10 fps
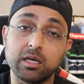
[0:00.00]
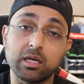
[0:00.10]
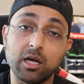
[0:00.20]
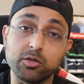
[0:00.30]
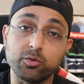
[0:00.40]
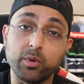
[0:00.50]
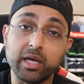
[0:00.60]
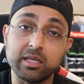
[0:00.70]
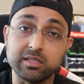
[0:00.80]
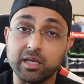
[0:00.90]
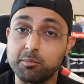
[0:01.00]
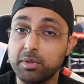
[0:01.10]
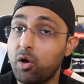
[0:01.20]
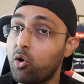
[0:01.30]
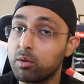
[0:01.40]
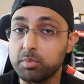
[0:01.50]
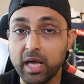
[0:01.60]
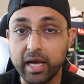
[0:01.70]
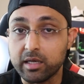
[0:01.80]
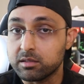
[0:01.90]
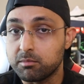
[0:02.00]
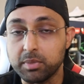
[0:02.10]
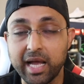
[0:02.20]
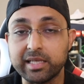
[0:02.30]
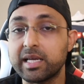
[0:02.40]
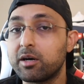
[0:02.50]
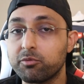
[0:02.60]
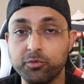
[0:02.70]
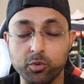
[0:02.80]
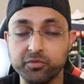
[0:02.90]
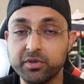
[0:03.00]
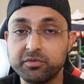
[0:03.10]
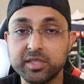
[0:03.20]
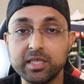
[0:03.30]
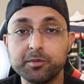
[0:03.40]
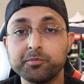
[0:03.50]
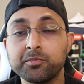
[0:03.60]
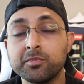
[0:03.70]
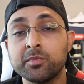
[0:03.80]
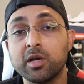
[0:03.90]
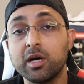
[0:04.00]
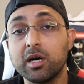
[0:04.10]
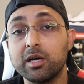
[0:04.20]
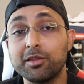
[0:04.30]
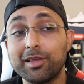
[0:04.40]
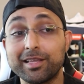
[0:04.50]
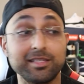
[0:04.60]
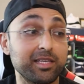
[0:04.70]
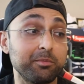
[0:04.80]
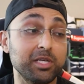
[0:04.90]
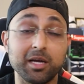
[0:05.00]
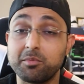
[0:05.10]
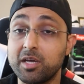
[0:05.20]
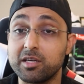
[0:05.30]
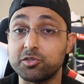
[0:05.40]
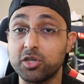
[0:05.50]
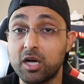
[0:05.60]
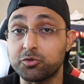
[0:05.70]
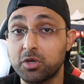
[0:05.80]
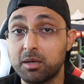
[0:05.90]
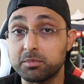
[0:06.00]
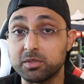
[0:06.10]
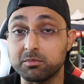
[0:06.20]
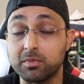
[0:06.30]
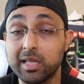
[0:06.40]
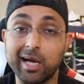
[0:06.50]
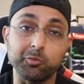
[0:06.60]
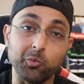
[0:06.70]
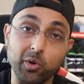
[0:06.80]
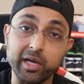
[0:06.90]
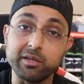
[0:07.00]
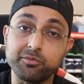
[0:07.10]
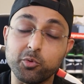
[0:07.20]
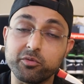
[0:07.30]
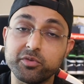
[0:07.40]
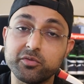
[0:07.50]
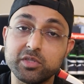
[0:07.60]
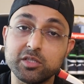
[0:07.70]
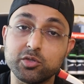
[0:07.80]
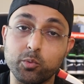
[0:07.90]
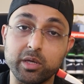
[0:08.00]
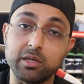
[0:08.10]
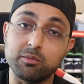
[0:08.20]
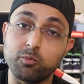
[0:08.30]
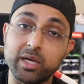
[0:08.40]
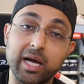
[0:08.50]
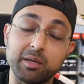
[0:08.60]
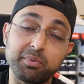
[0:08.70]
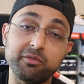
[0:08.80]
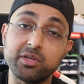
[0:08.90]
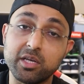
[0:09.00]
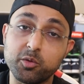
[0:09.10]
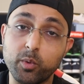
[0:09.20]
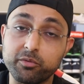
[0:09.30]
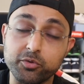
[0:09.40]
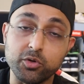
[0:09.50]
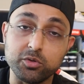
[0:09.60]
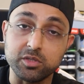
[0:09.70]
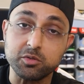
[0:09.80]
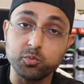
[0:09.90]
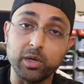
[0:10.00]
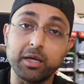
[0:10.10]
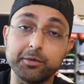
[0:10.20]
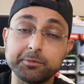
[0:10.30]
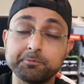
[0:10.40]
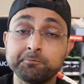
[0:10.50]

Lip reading: colorway. It's like an all black, blacked out 450. At the same time, they had shock dropped some cloud white 450s, so we kind of pivoted, went for those as well.